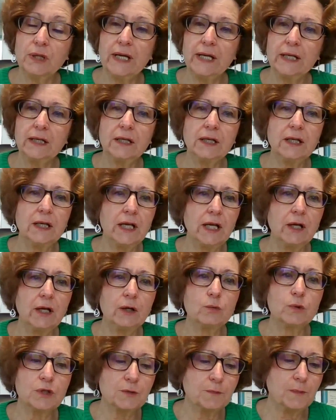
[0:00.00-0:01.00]
plan
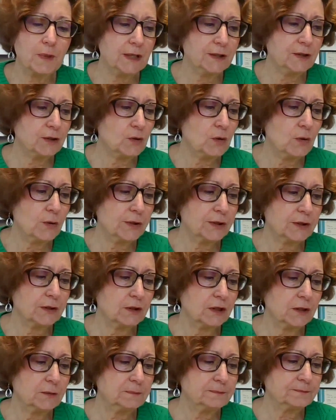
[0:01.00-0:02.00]
and respond
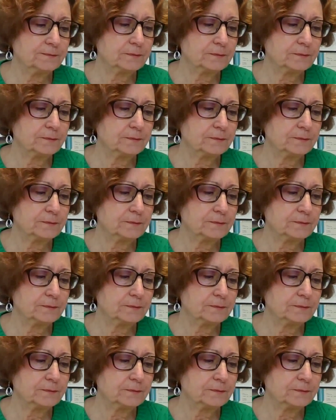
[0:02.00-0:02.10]
accordingly.